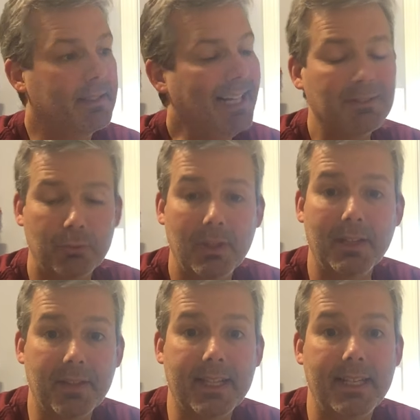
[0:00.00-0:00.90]
That's really
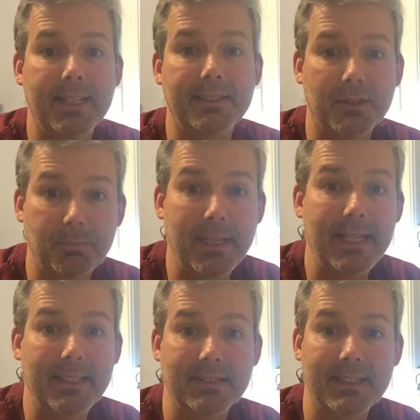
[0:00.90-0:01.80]
the key.
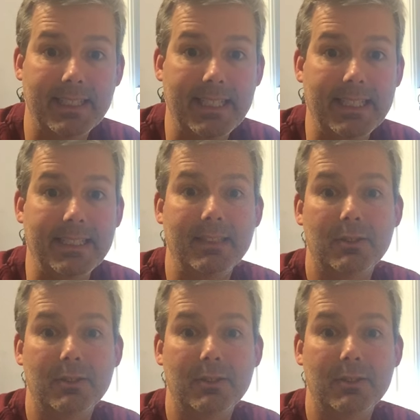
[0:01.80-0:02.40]
Speed is the key.